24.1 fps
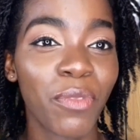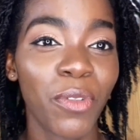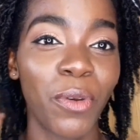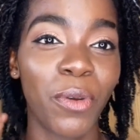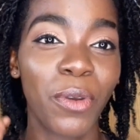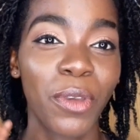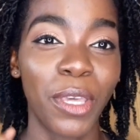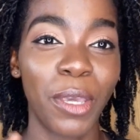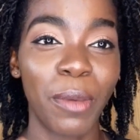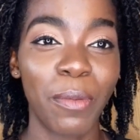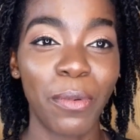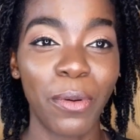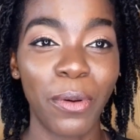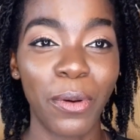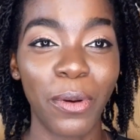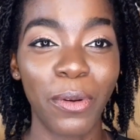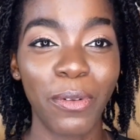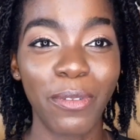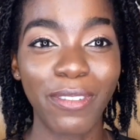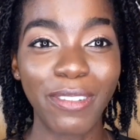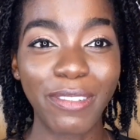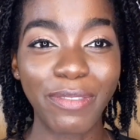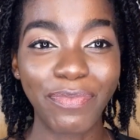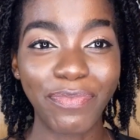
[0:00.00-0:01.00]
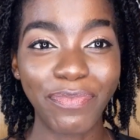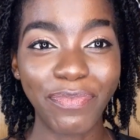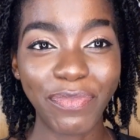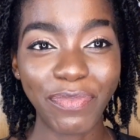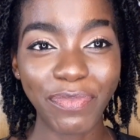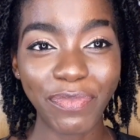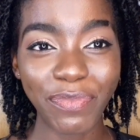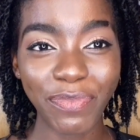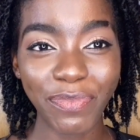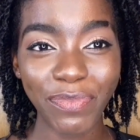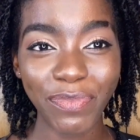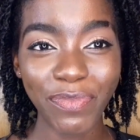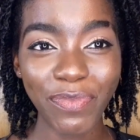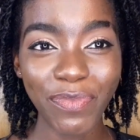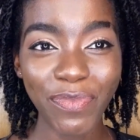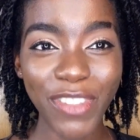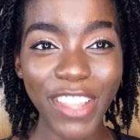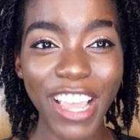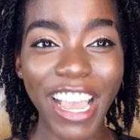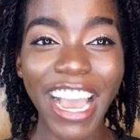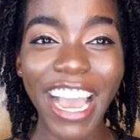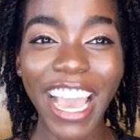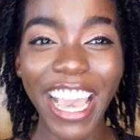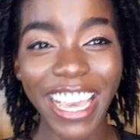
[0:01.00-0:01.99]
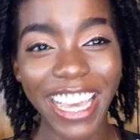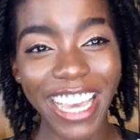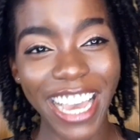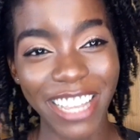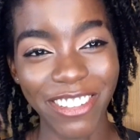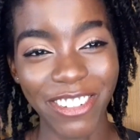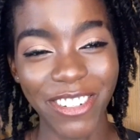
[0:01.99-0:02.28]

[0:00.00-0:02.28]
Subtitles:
Okay, but hi guys,